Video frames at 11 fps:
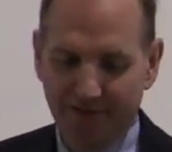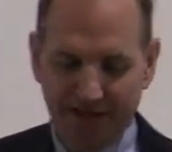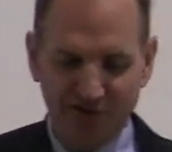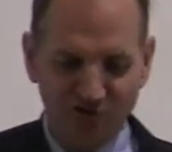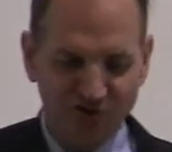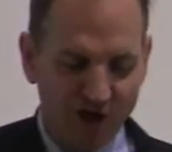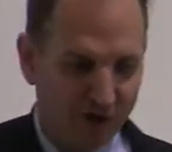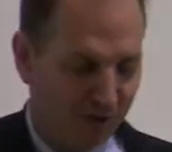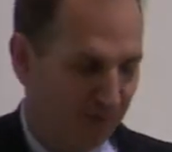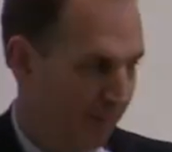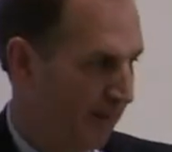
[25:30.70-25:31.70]
And
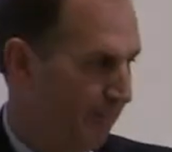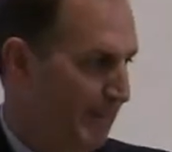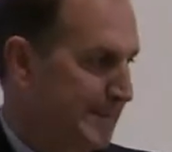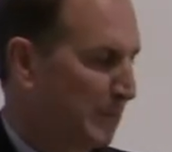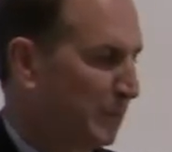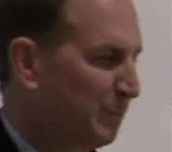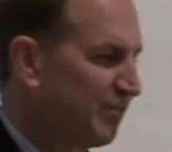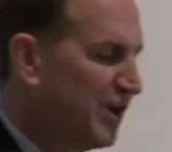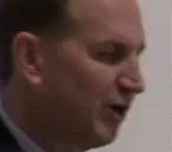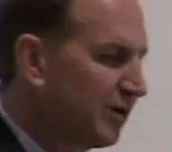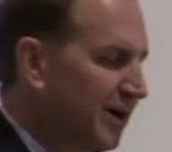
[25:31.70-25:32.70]
so,
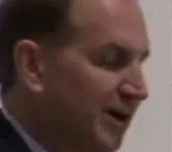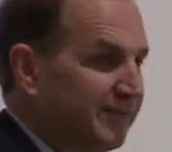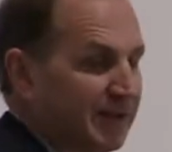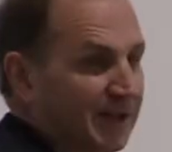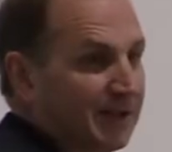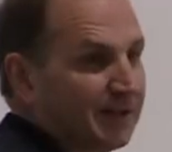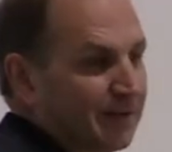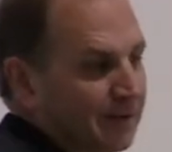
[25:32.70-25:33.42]
the old covenant